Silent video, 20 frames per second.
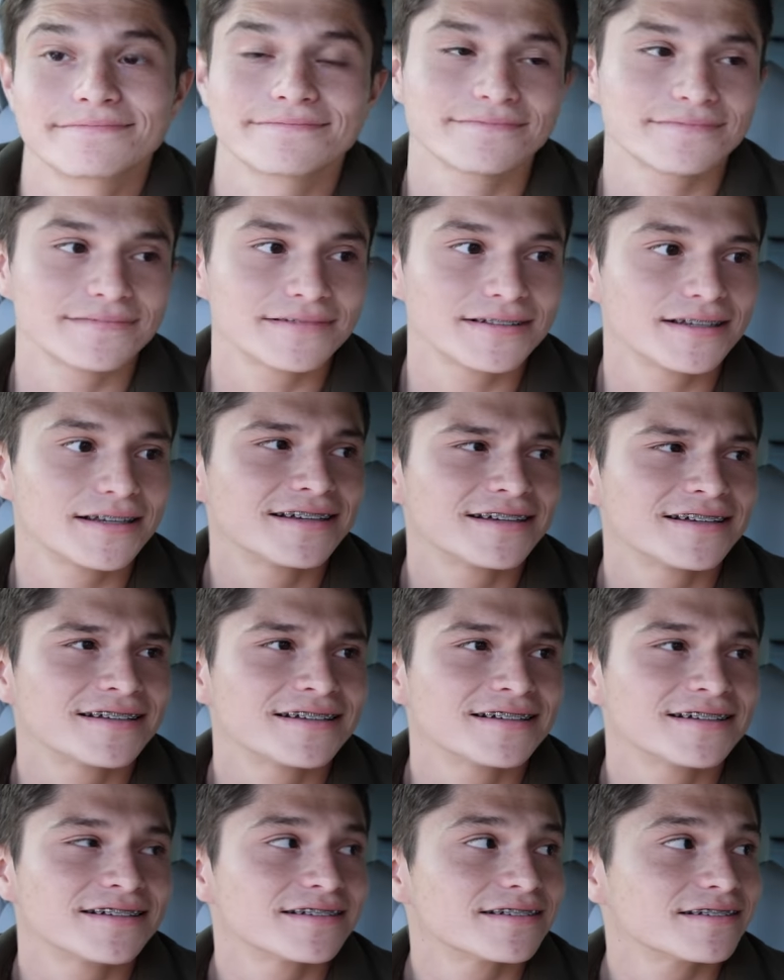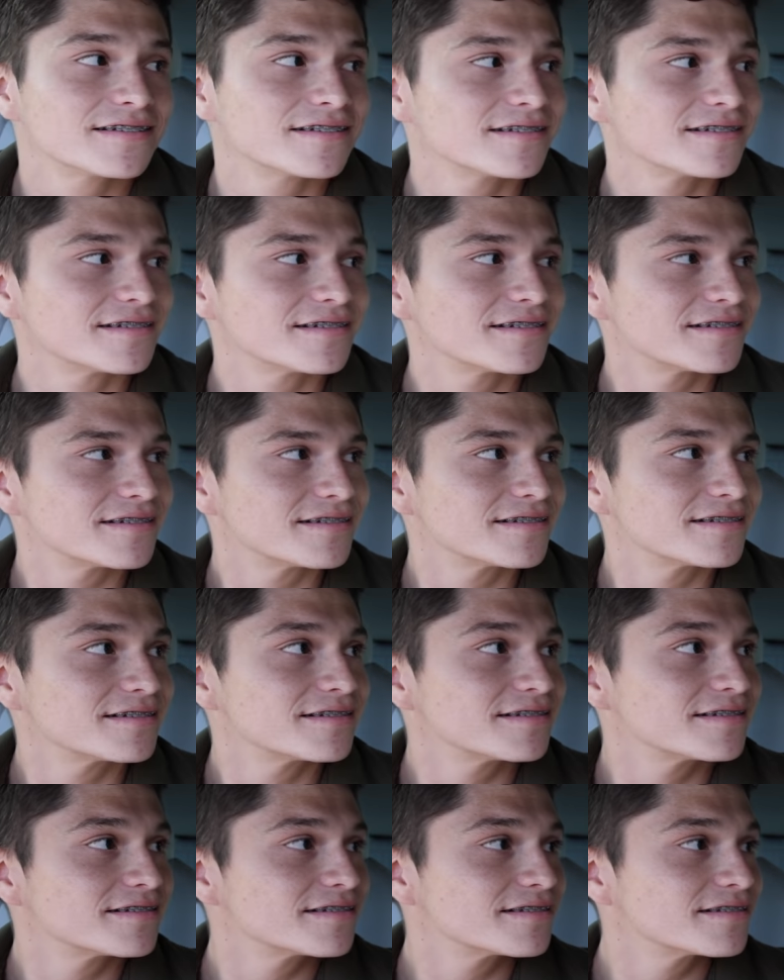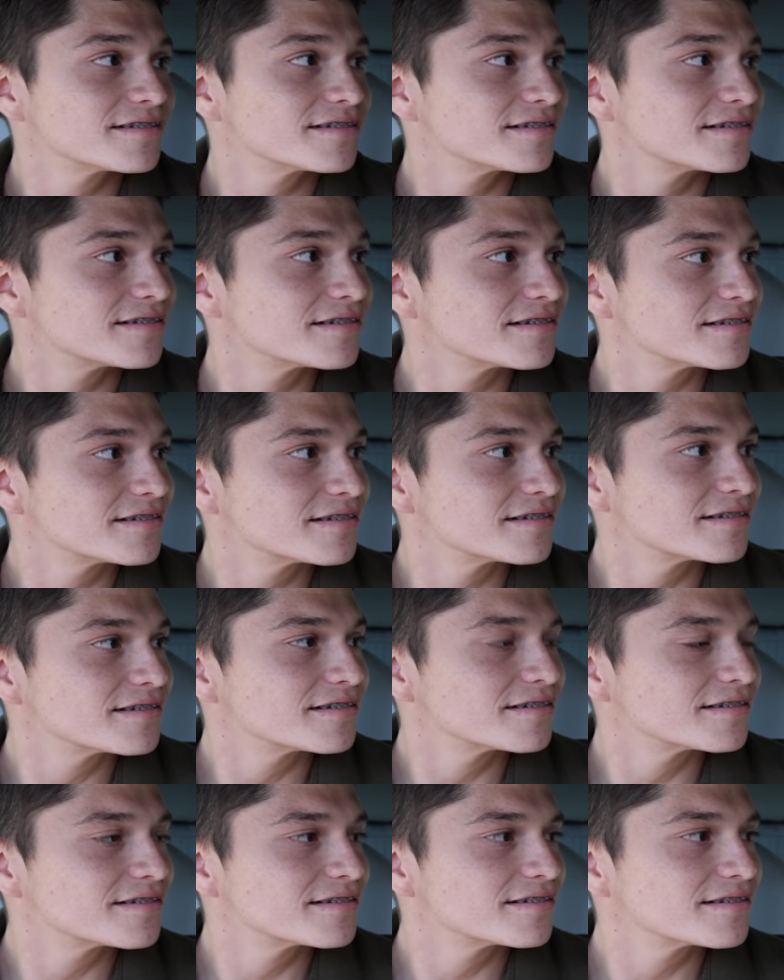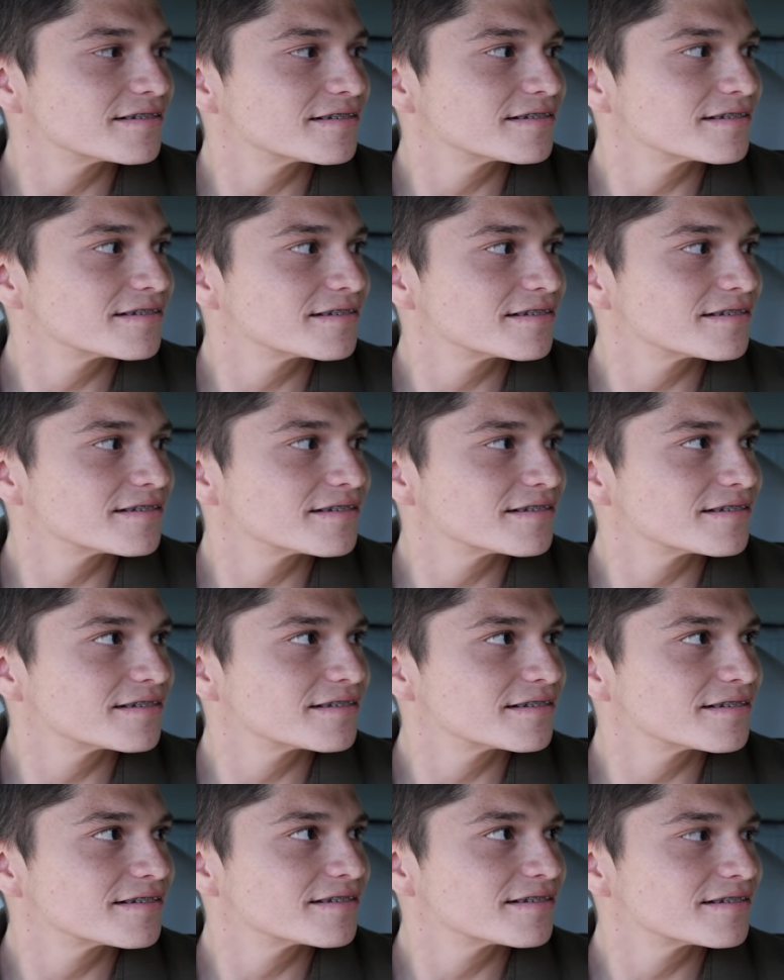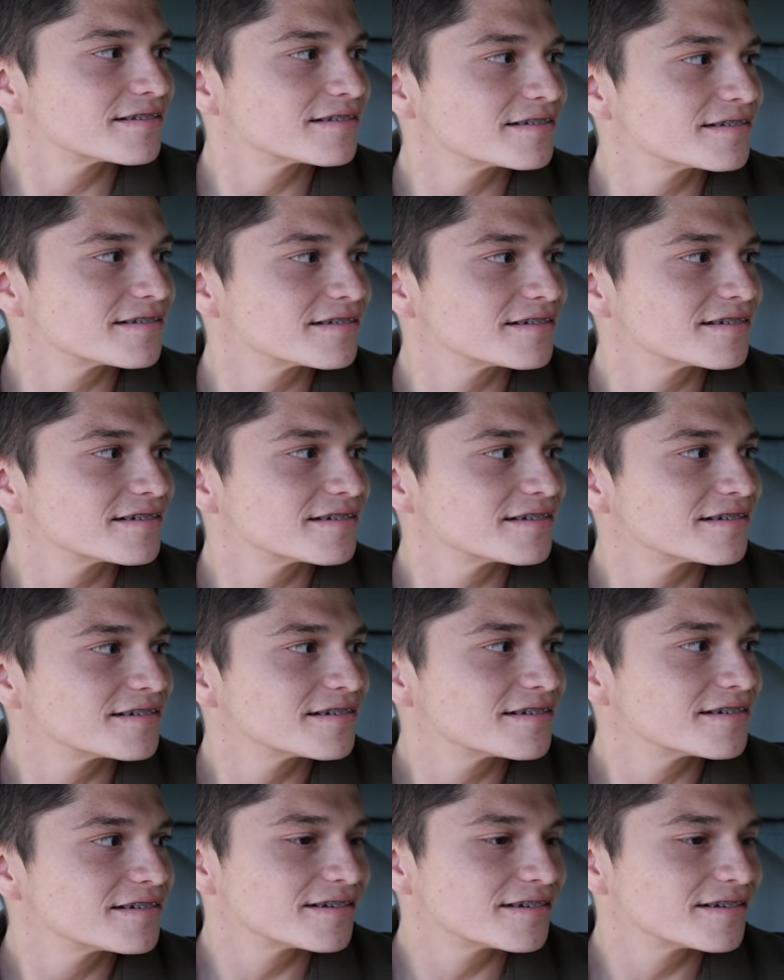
(silent)